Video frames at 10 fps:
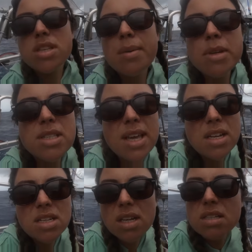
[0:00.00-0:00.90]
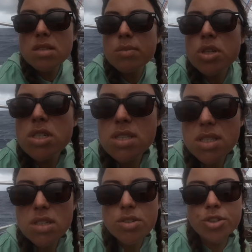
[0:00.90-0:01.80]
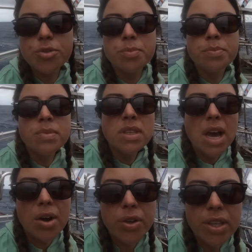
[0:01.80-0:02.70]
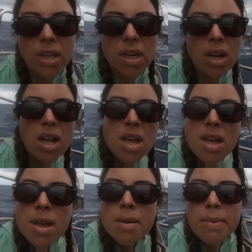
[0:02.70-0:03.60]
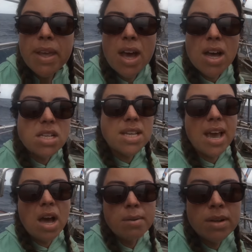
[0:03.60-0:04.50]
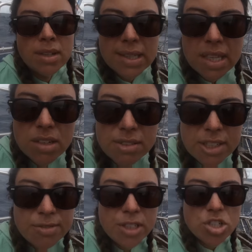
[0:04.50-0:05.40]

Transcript: I'm excited to get some more sea room out here because I am on a lee reefy